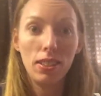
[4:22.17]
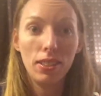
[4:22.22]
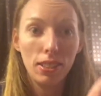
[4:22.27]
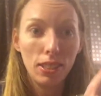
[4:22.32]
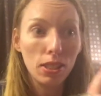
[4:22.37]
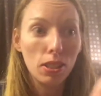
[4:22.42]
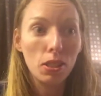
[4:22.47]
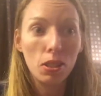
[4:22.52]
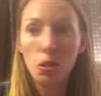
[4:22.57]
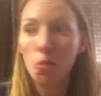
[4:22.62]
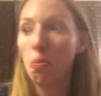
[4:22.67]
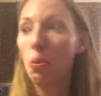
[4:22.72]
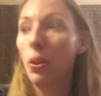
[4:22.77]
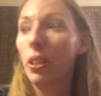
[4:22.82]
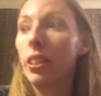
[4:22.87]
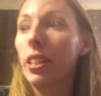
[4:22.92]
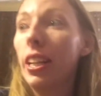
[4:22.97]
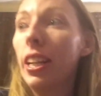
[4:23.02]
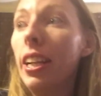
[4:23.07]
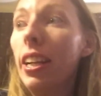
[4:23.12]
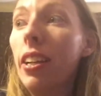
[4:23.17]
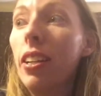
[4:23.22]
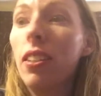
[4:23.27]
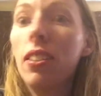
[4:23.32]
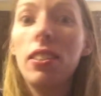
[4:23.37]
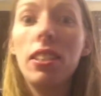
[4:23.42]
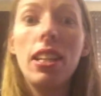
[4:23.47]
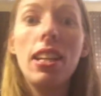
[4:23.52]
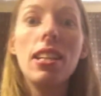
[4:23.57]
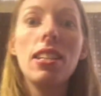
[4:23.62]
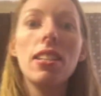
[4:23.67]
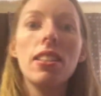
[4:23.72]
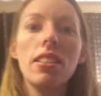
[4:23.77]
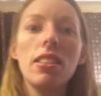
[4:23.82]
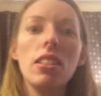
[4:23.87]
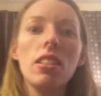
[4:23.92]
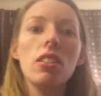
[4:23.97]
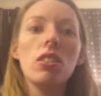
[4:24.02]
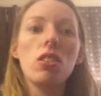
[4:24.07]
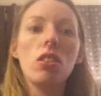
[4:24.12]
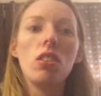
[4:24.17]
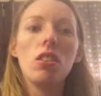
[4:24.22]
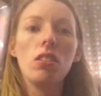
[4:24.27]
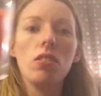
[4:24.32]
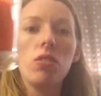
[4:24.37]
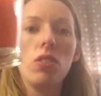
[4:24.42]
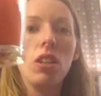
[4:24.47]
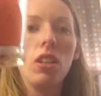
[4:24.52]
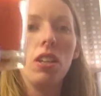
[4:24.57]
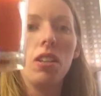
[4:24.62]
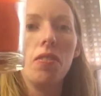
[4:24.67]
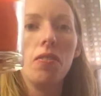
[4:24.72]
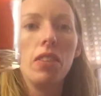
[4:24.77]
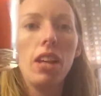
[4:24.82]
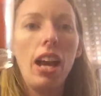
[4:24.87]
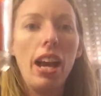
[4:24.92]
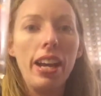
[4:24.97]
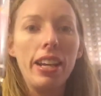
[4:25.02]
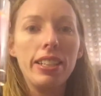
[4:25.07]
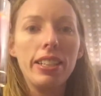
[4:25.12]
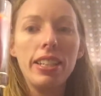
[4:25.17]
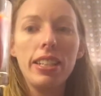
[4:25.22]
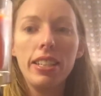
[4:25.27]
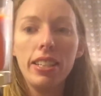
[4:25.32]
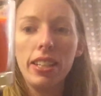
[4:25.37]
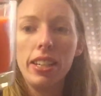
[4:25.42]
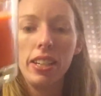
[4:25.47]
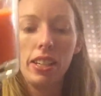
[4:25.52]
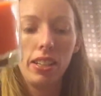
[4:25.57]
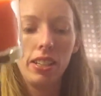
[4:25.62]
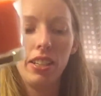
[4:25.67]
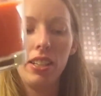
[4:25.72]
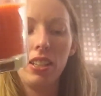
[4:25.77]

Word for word: Just to point that out, these are from Ikea.